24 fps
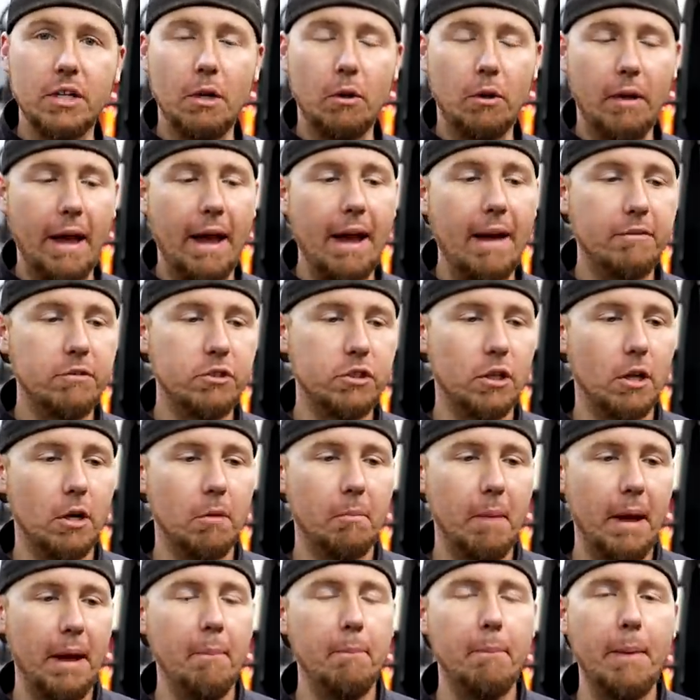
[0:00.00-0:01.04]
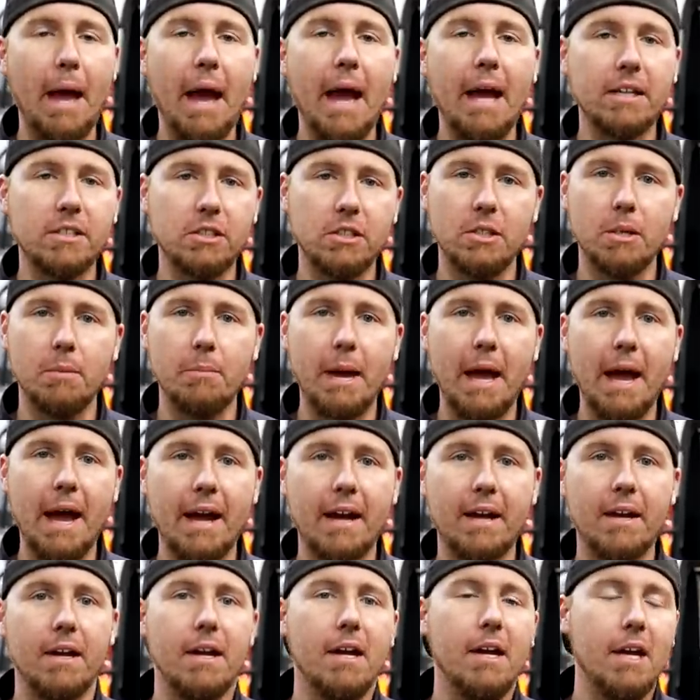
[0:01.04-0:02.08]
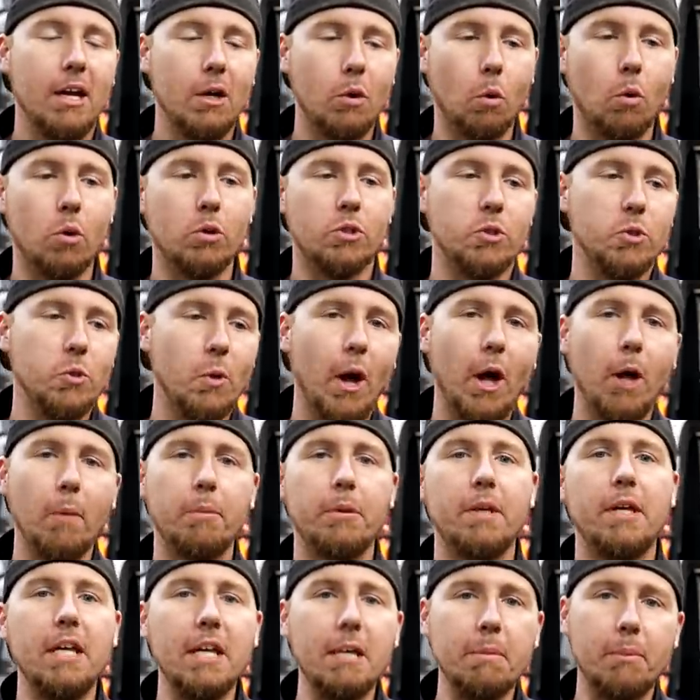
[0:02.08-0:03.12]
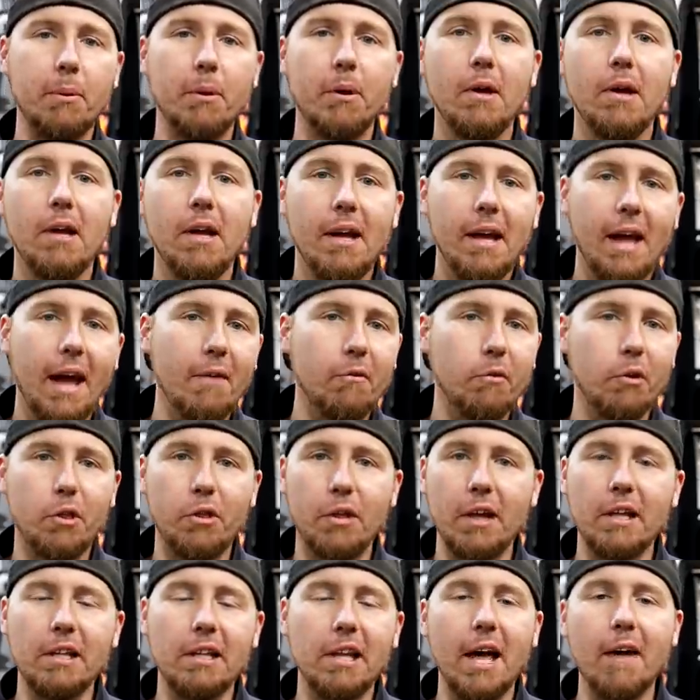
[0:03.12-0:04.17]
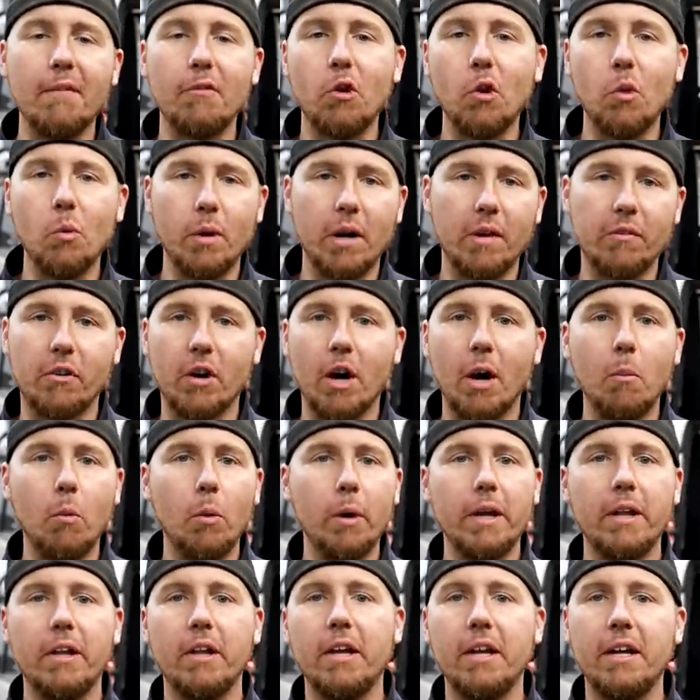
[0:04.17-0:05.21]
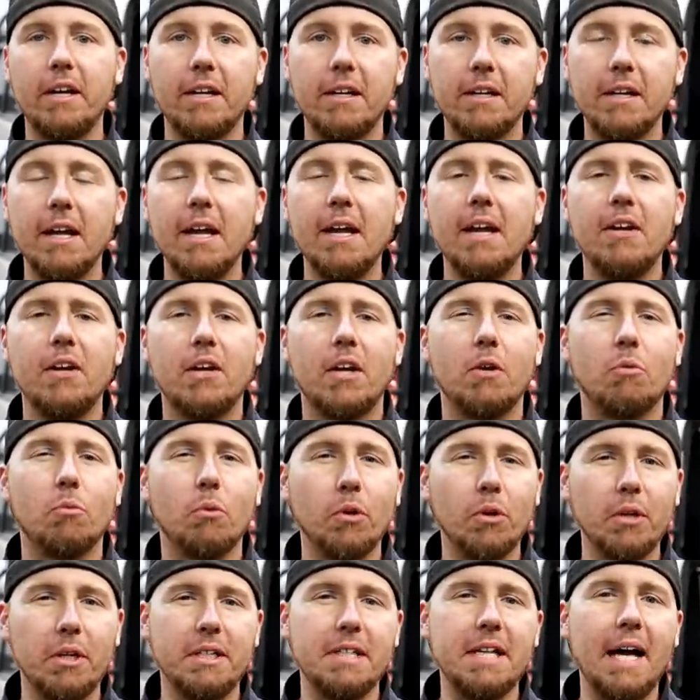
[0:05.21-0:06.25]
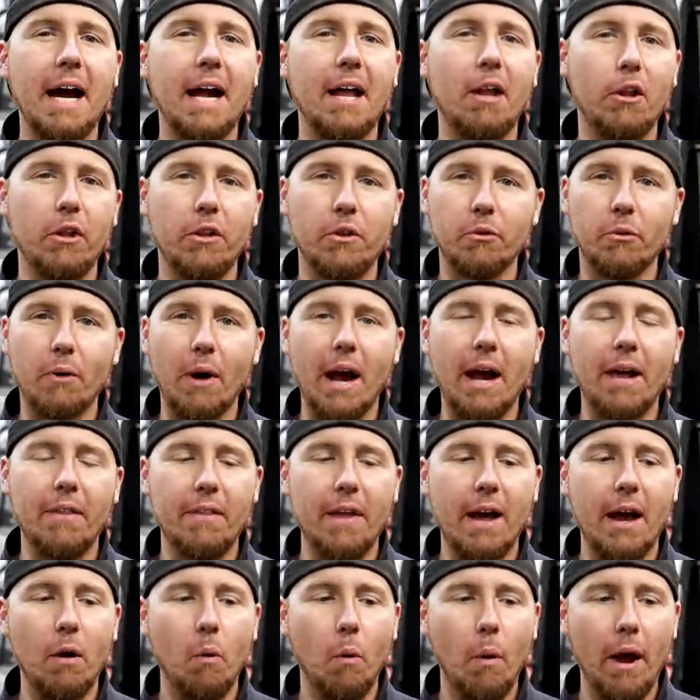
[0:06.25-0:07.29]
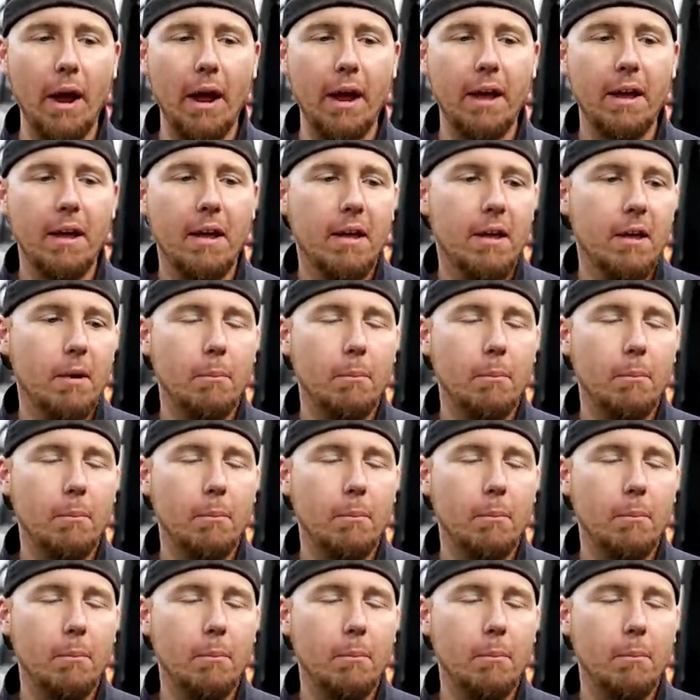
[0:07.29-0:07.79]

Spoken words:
It'll have some bags in the back in order to help keep everything level whenever I'm wheeling, and you can really dial in the ride that way.